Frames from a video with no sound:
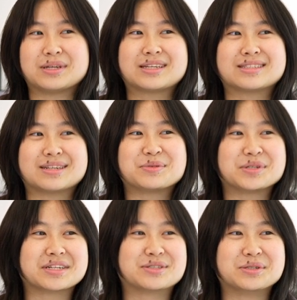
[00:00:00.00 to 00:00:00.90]
I think some
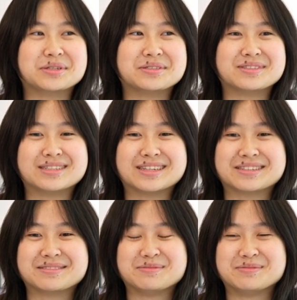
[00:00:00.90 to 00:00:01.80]
are chill and
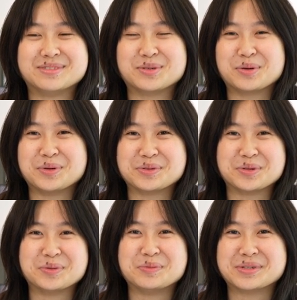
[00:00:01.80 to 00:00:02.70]
normal
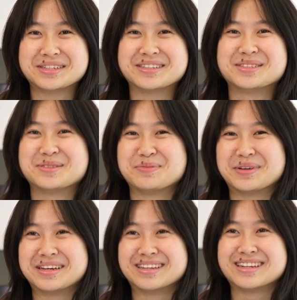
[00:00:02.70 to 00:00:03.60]
human beings,
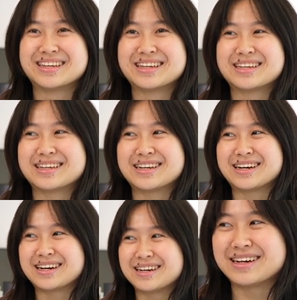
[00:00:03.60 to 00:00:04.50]
but
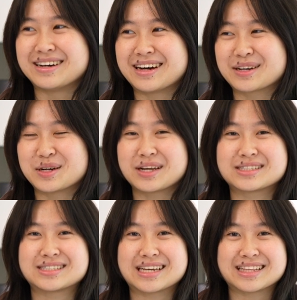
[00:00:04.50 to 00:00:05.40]
I cannot
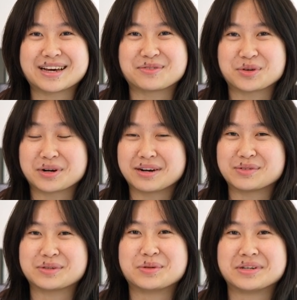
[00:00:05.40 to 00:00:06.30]
say that for
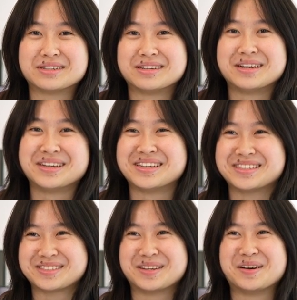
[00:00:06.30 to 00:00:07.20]
everyone.
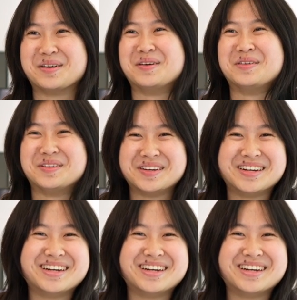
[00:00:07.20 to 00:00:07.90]
So.